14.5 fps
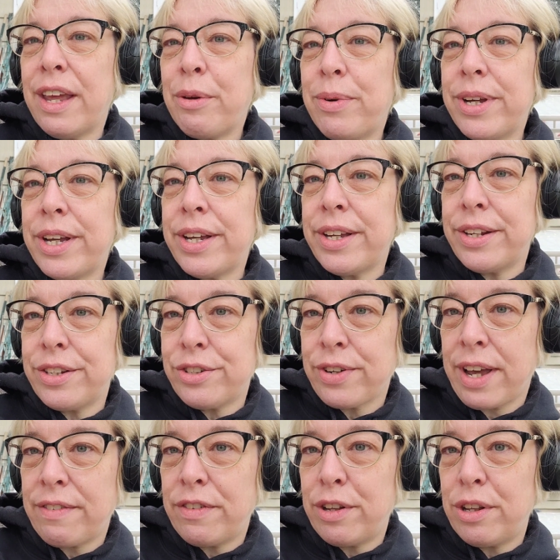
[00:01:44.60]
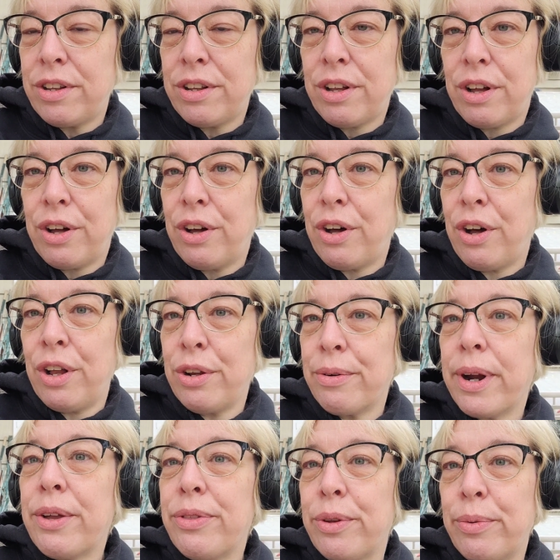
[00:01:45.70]
And they would travel
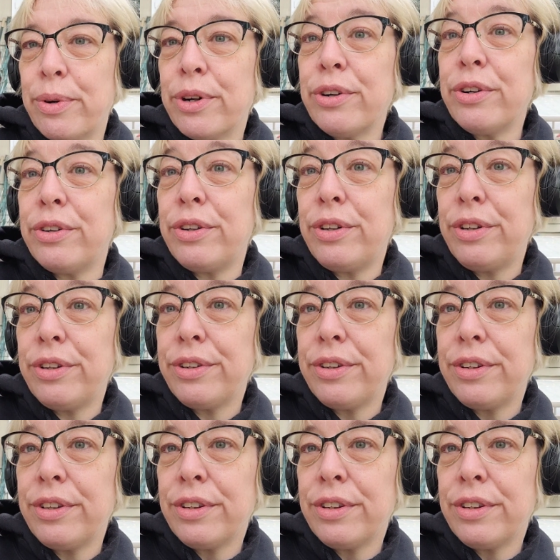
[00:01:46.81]
all around the world.